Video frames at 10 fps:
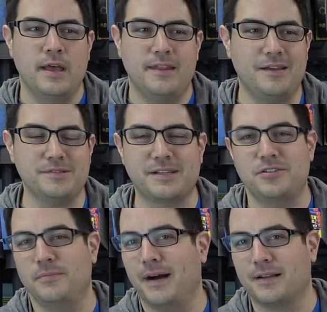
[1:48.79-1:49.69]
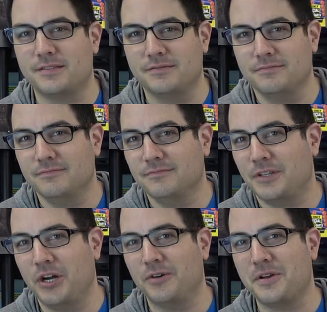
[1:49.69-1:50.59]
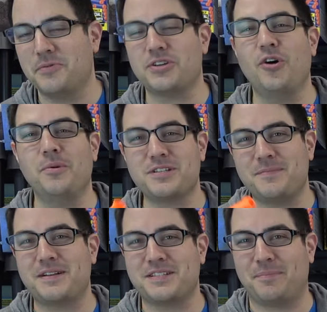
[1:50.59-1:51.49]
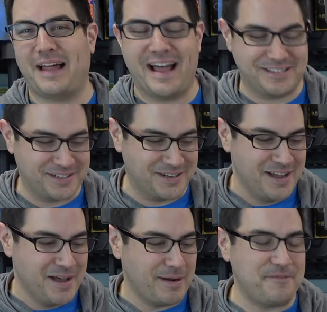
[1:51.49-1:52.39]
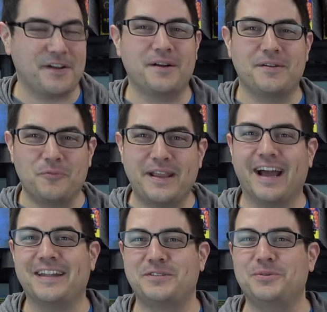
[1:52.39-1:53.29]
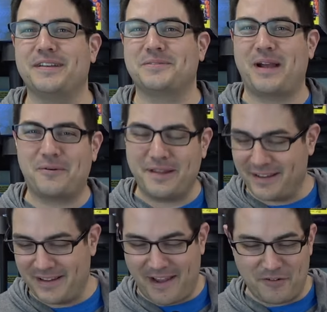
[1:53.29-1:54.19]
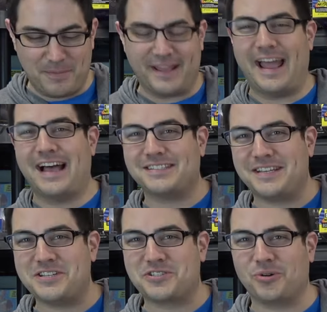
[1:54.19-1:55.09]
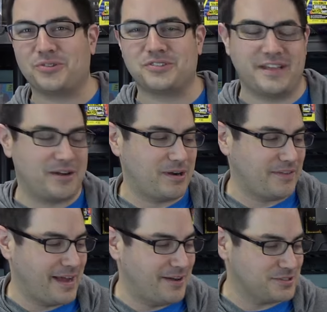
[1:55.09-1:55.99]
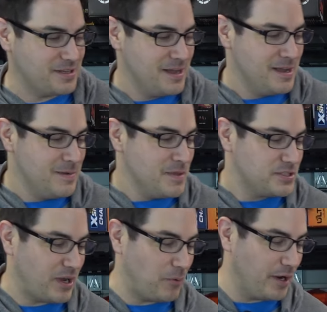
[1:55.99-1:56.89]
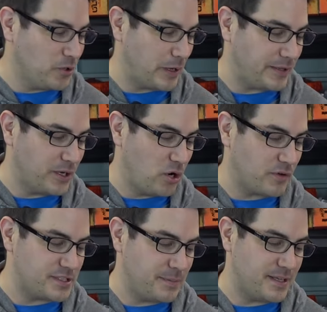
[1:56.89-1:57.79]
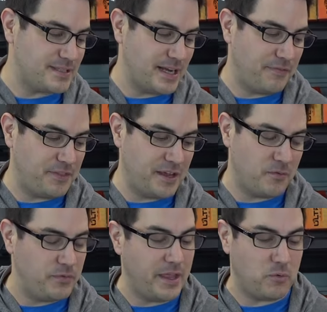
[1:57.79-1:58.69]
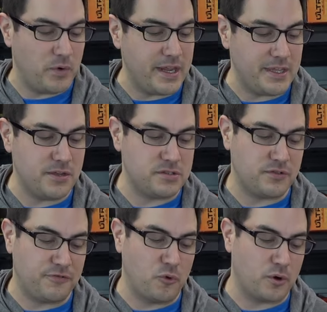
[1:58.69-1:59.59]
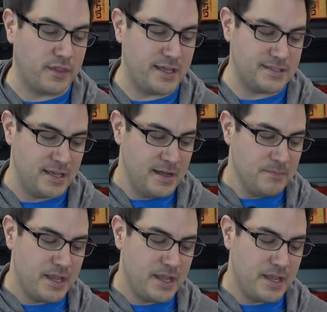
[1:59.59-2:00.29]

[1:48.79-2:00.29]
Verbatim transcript: I think it was like two bucks you know, it was almost as much as the blaster, but I figured we got to do this, right? We everybody has these jolts laying around the house. So I want to quickly go over some of the stuff that that we used for this.